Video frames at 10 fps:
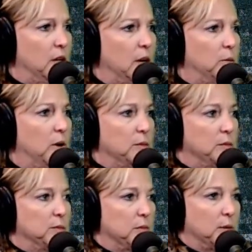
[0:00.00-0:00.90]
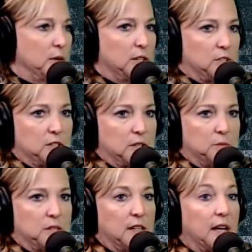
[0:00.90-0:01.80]
I want my
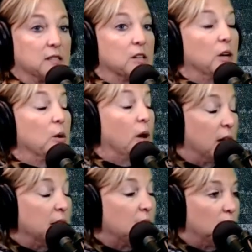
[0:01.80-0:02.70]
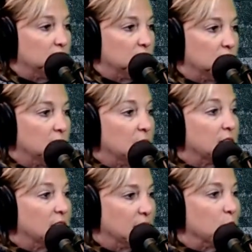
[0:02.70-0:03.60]
relationships. And that's an unhealthy
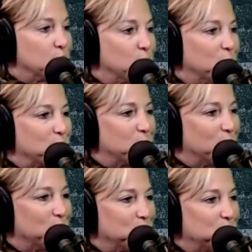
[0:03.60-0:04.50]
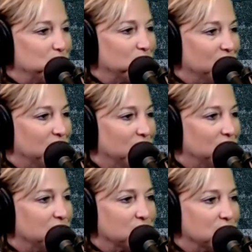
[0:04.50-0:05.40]
can care too much what other people think,
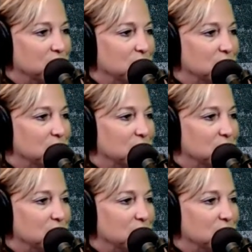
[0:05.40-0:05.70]
because